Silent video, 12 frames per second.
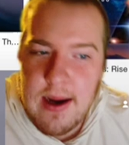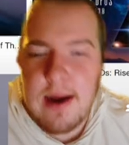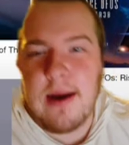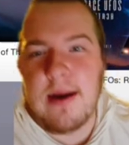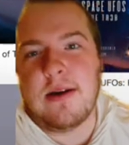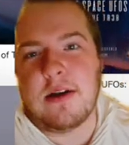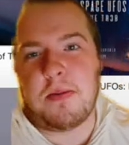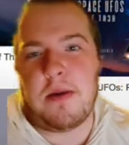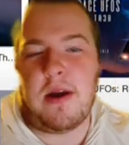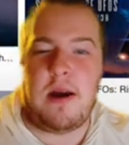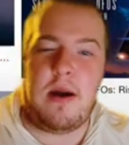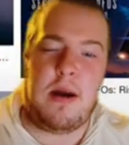and
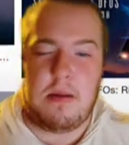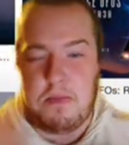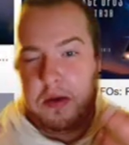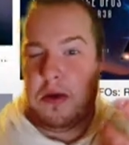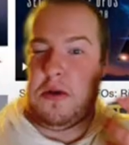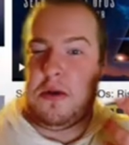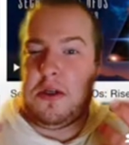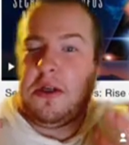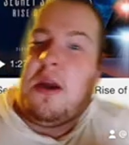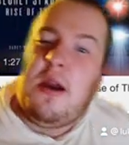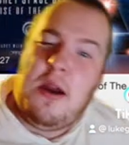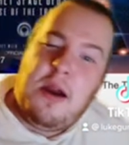displaying
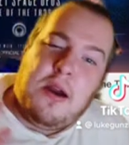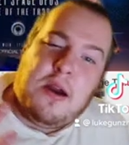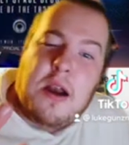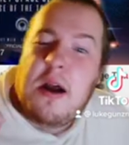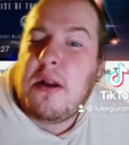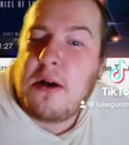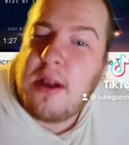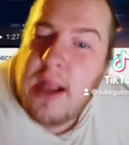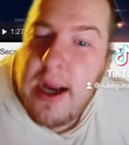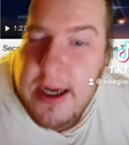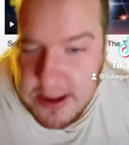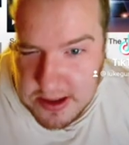pulsating colored
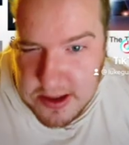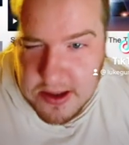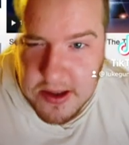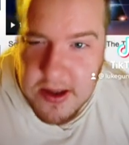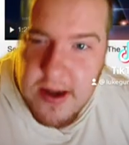lights.